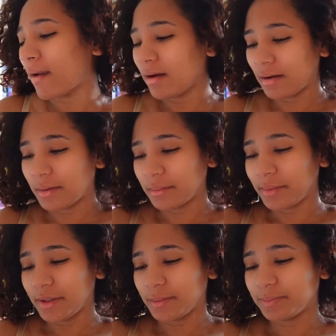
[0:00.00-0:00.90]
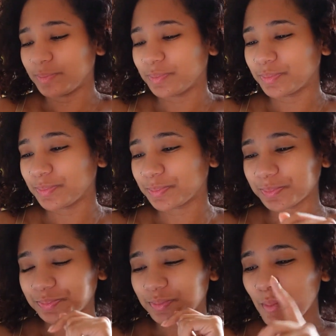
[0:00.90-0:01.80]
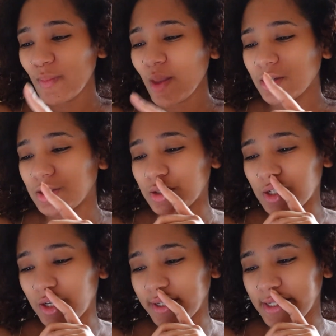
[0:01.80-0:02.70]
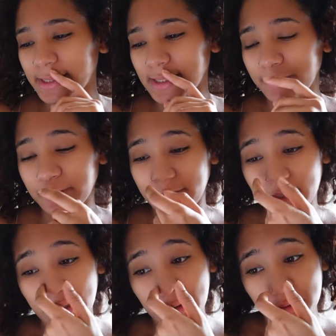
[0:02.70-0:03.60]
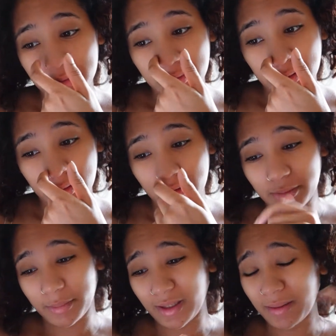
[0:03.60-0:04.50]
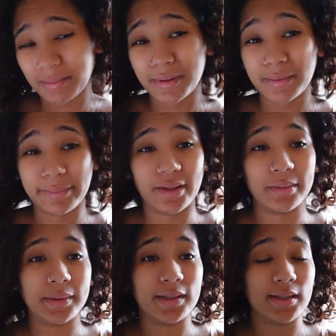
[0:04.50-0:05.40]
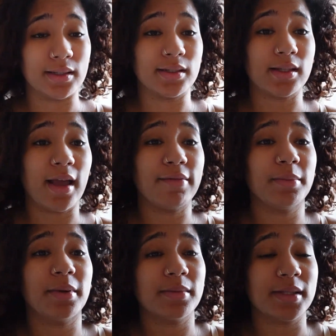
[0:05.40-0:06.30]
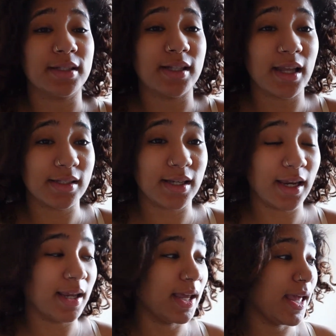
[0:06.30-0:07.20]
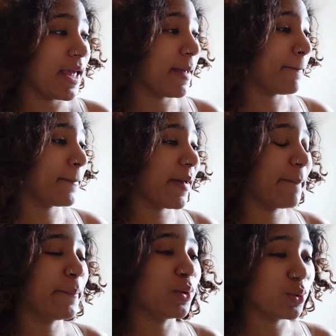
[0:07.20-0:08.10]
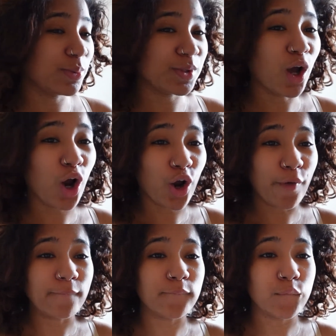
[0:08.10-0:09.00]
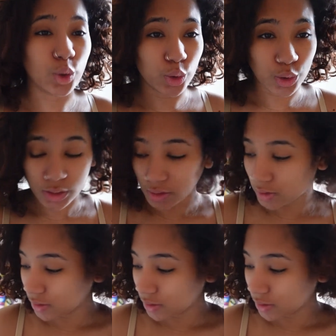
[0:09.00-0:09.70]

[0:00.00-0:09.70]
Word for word: Um, but she's currently sleeping right now. Um, and I'm pumping because I haven't pumped since last night. My boobs are full.